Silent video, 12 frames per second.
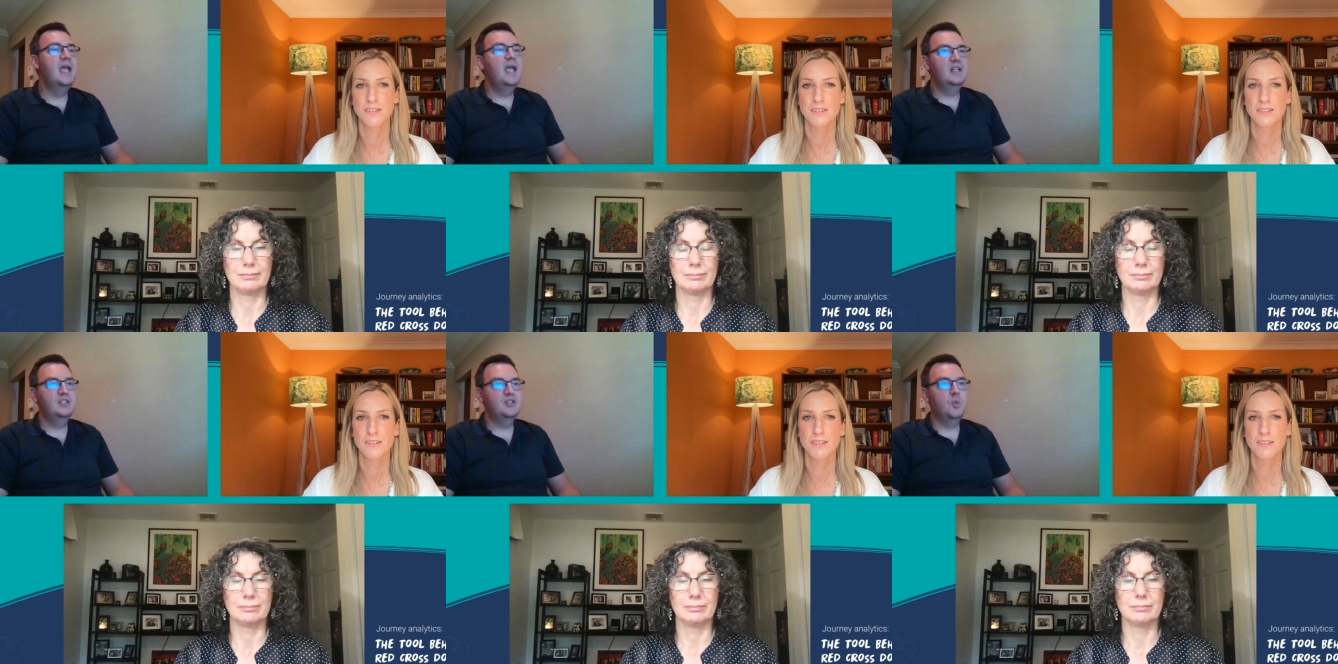
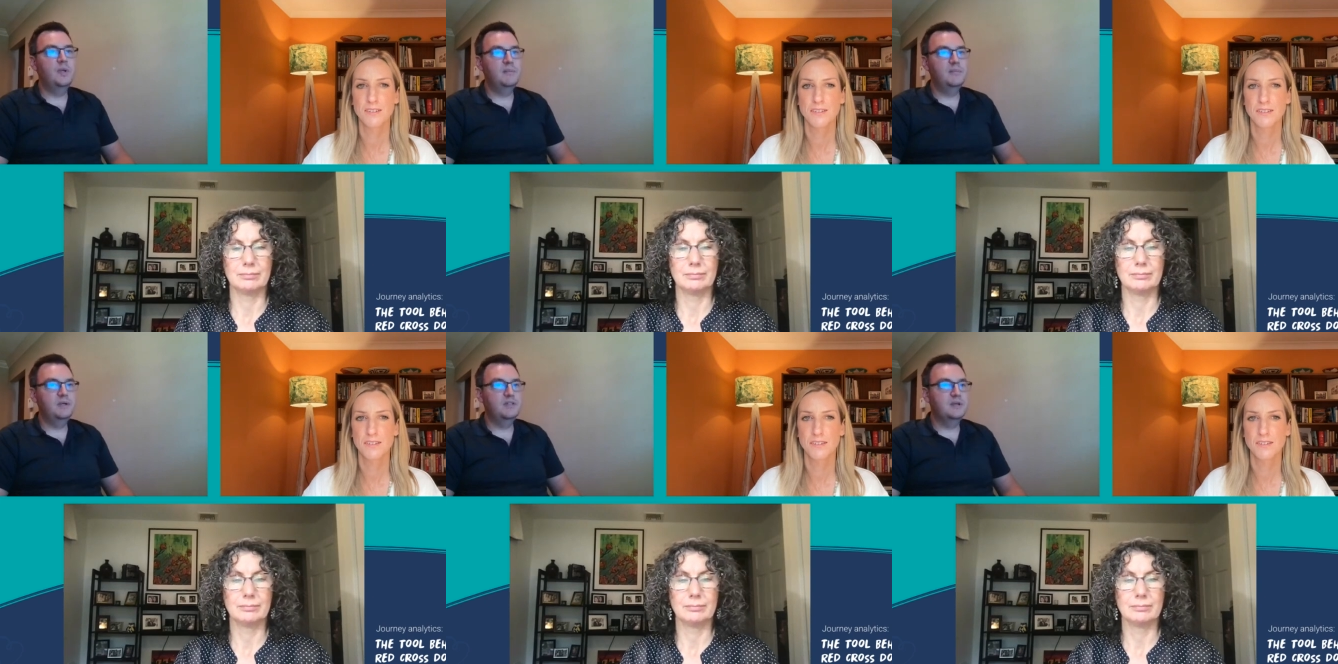Speaker 1: And so we
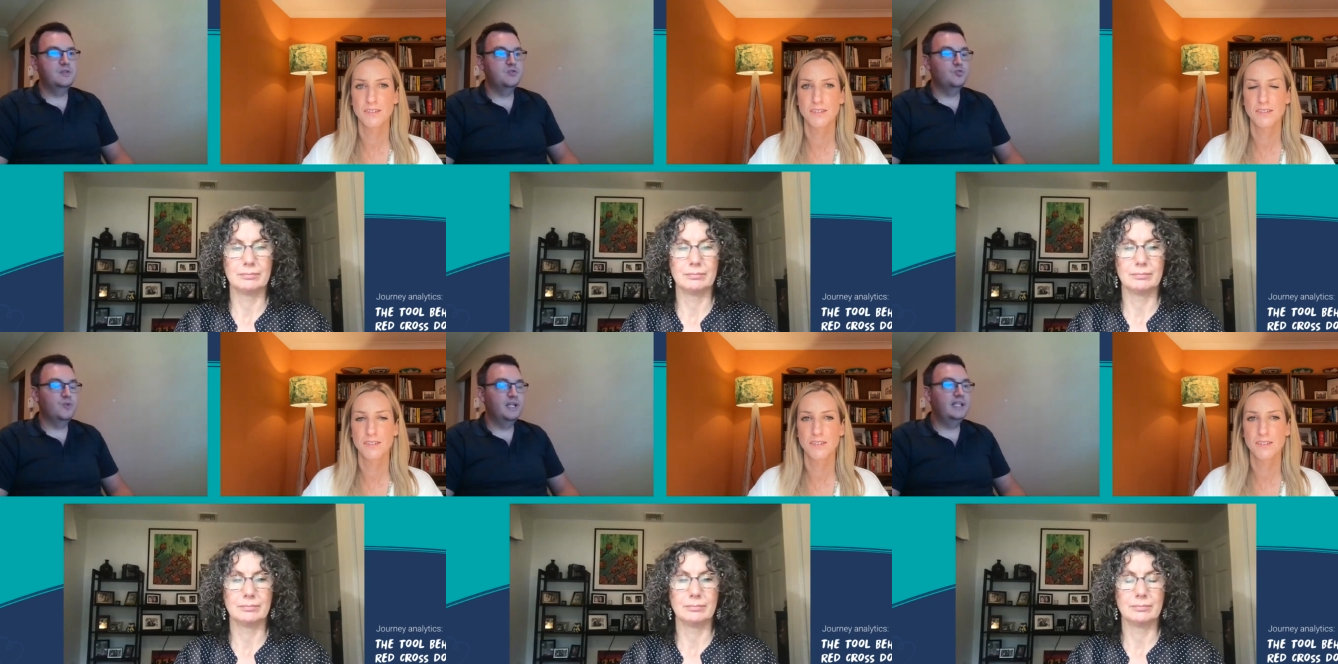built up this
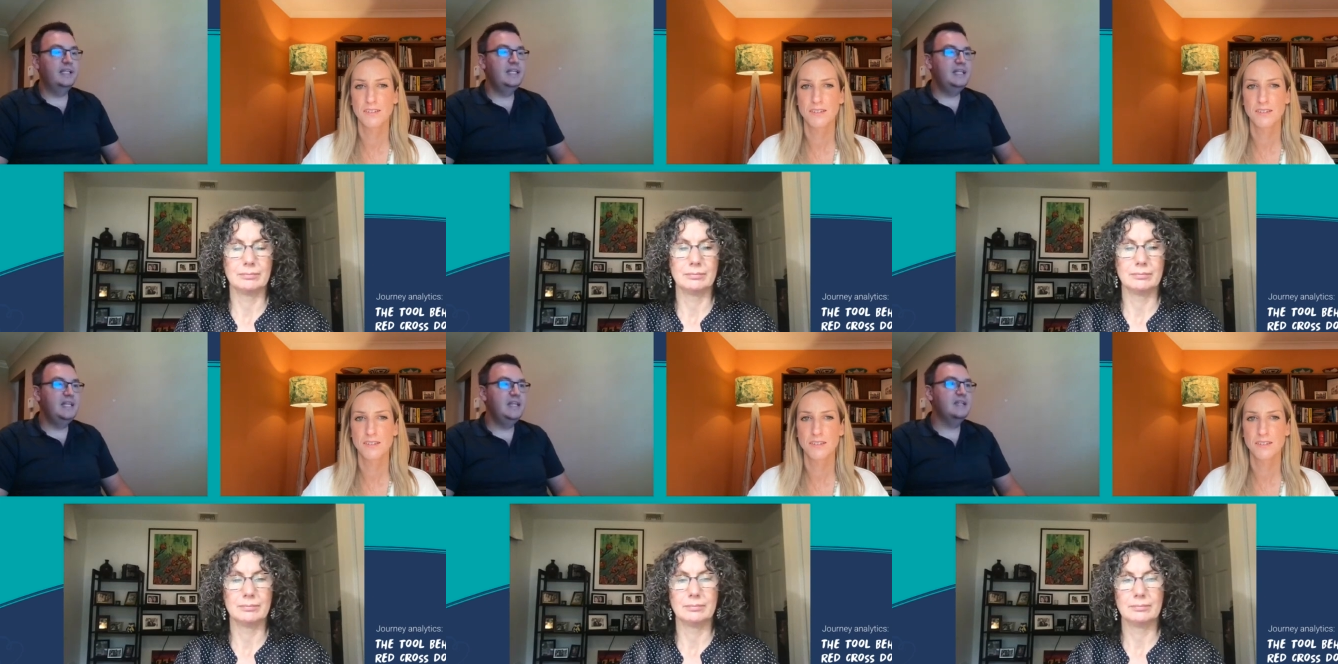really
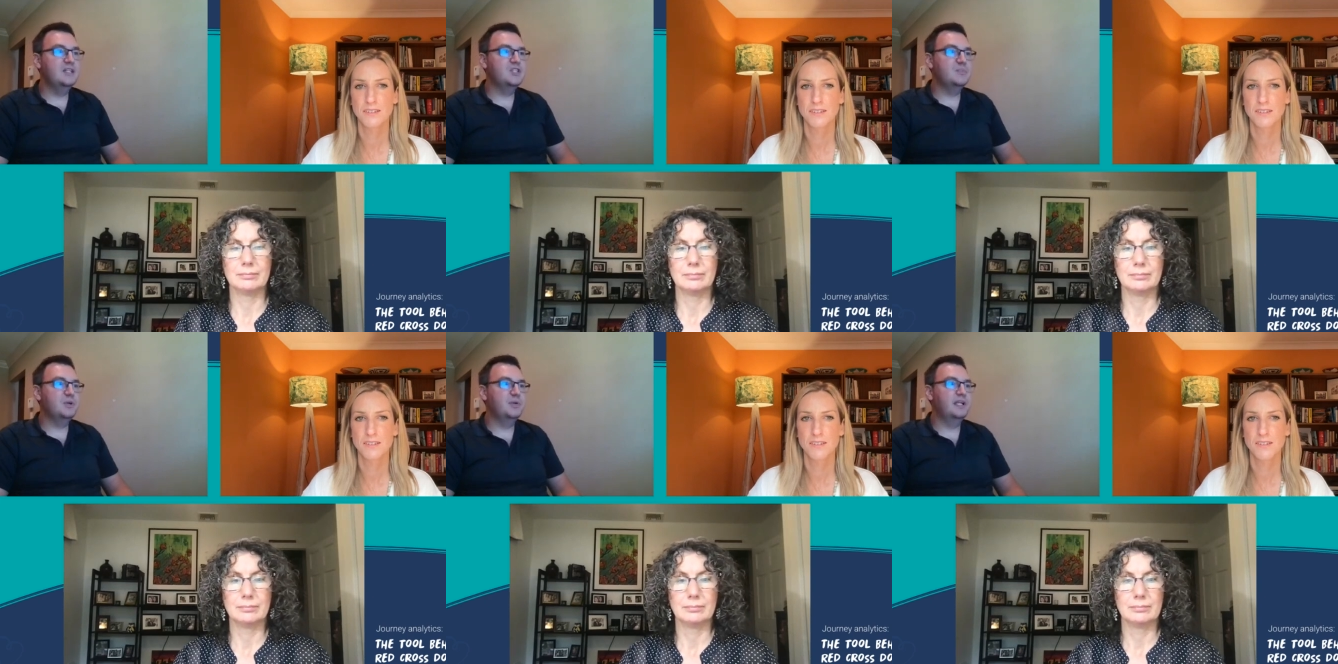neat
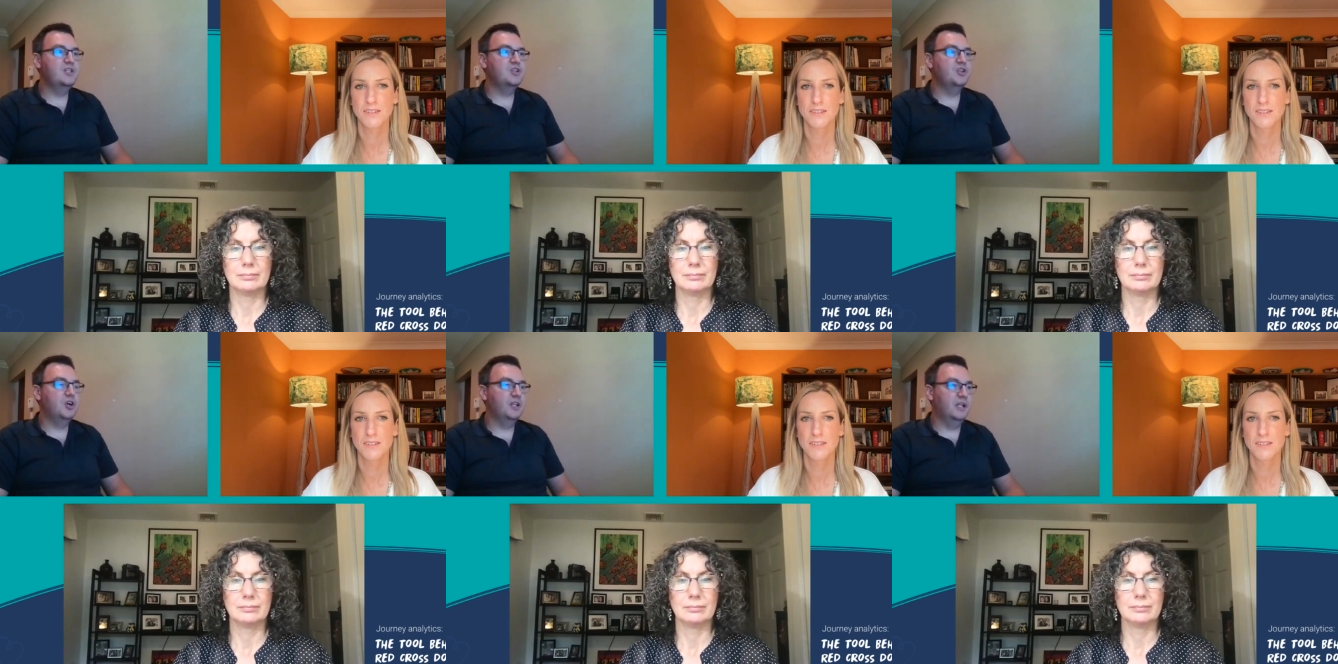experiential
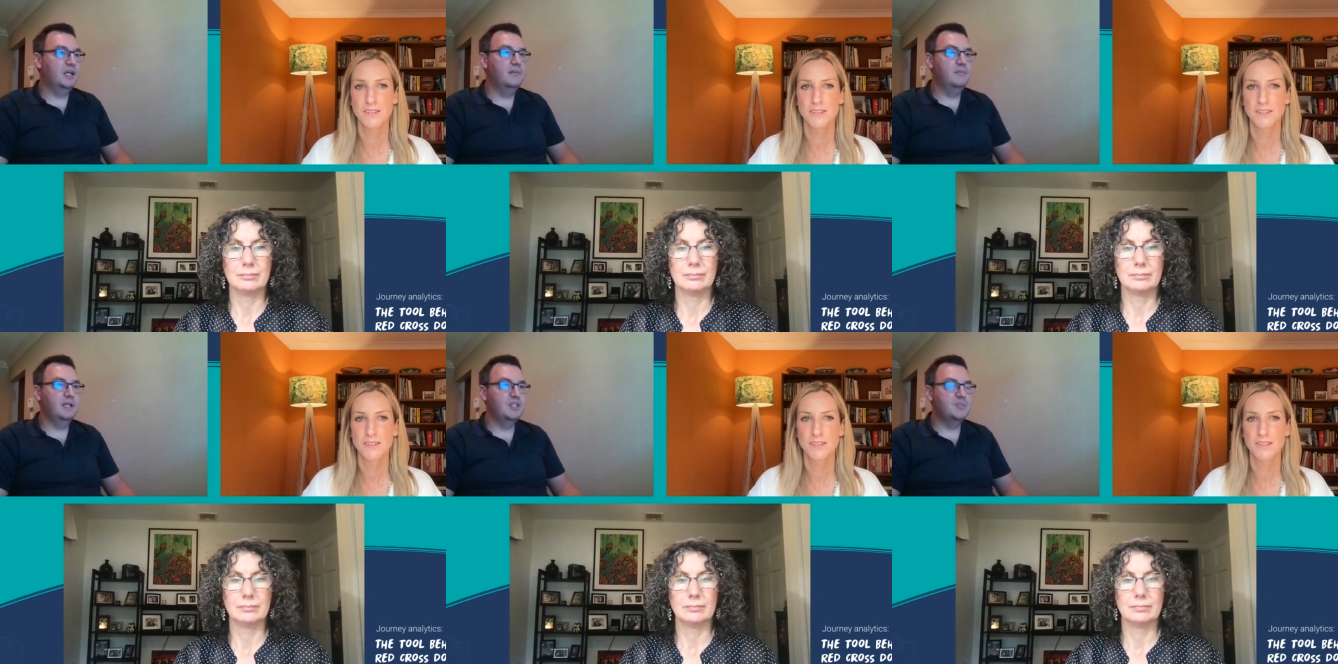
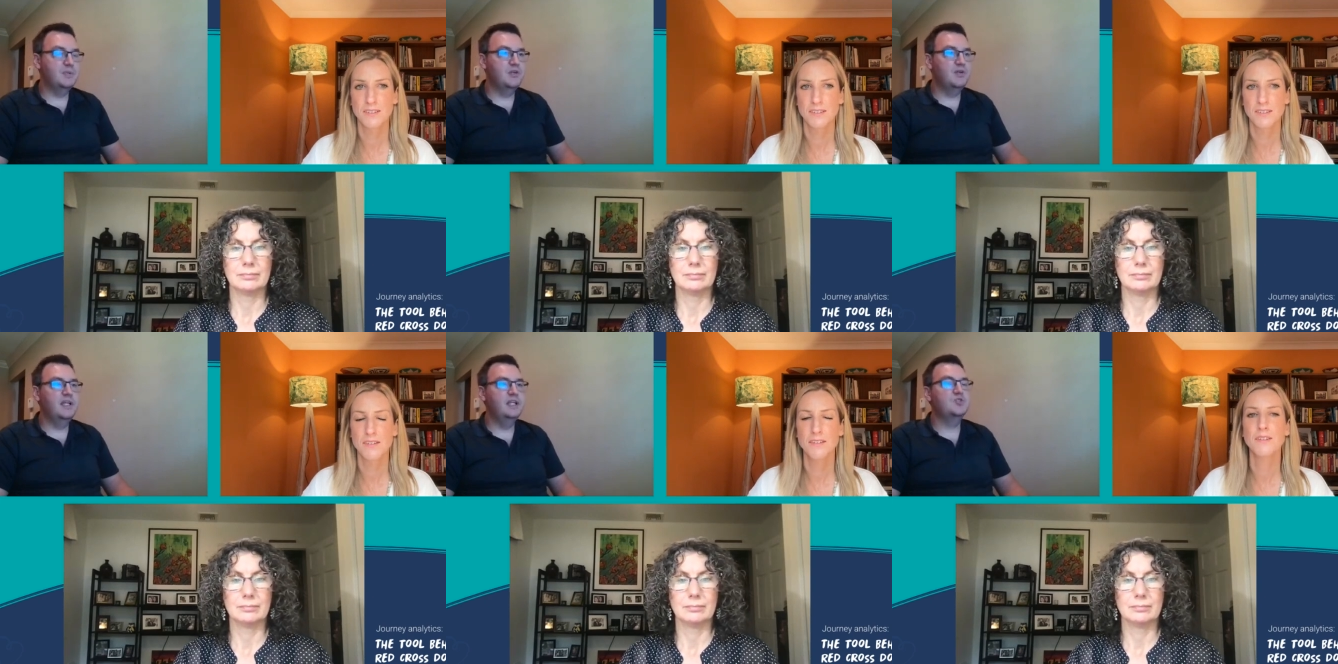online
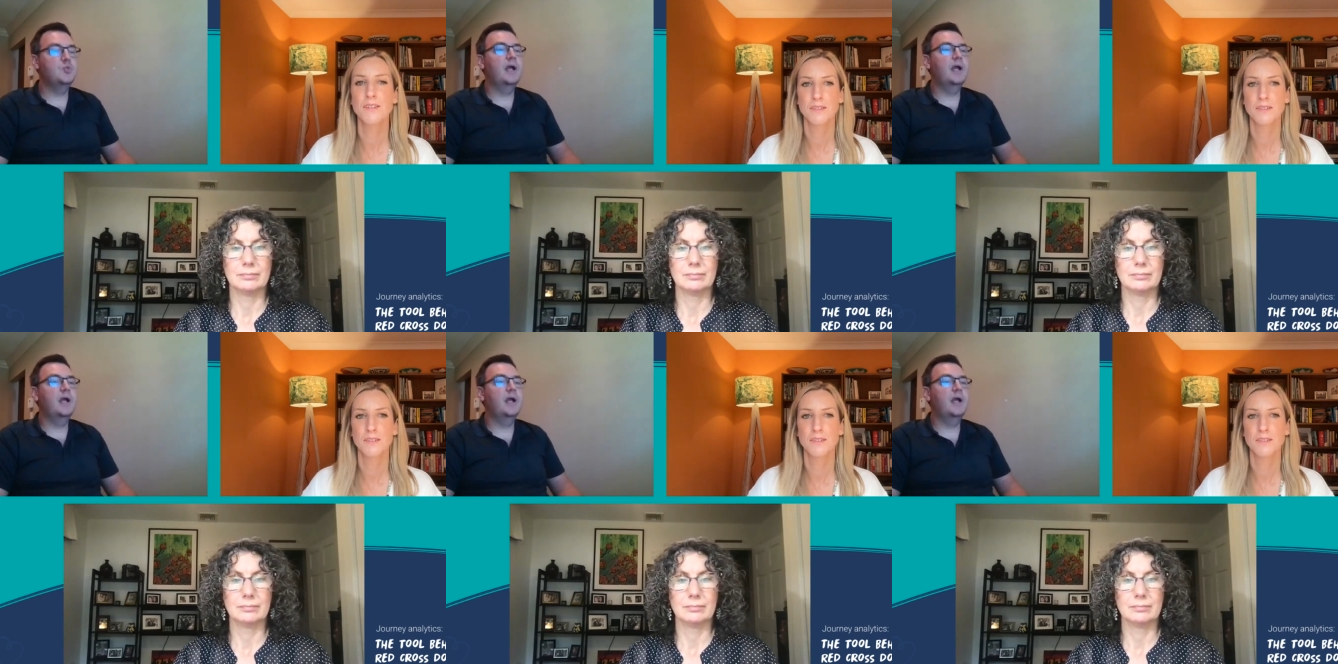experience